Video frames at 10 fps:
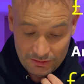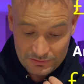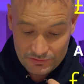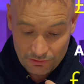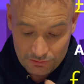
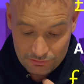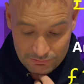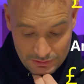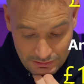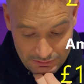So
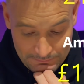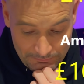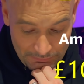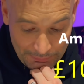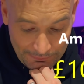
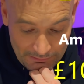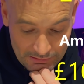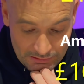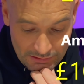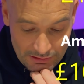
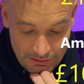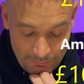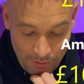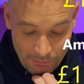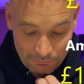a
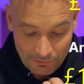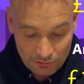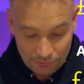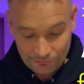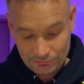pump that
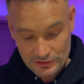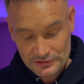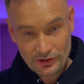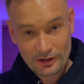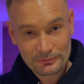costs 3
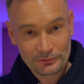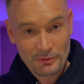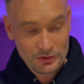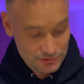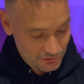times as
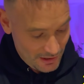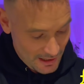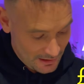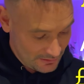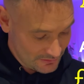much
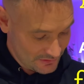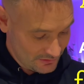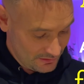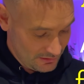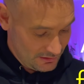
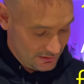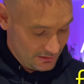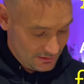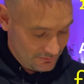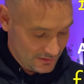as
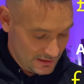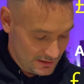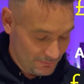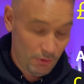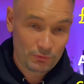the
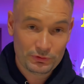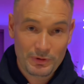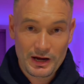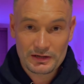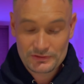
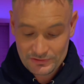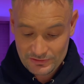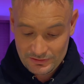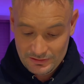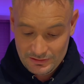
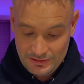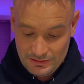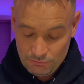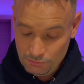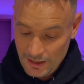Pondomax
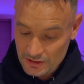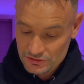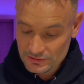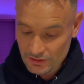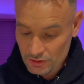will
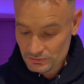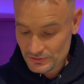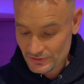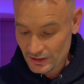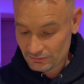actually only
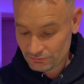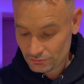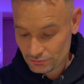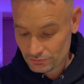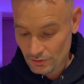save
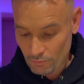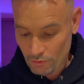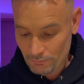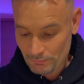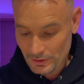you
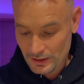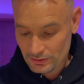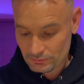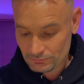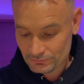
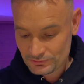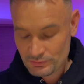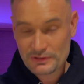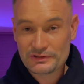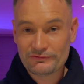
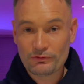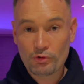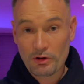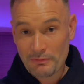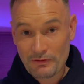
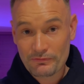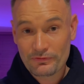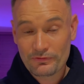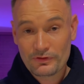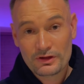£1.24 a
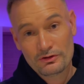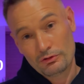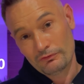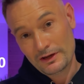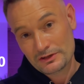month
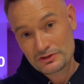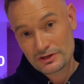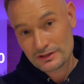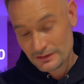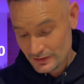of
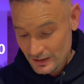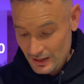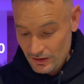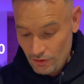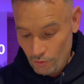energy,
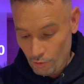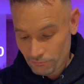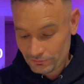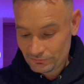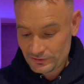or
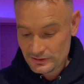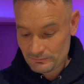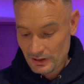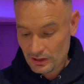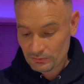
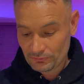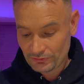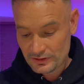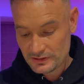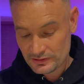£15
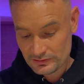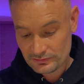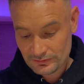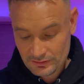a year.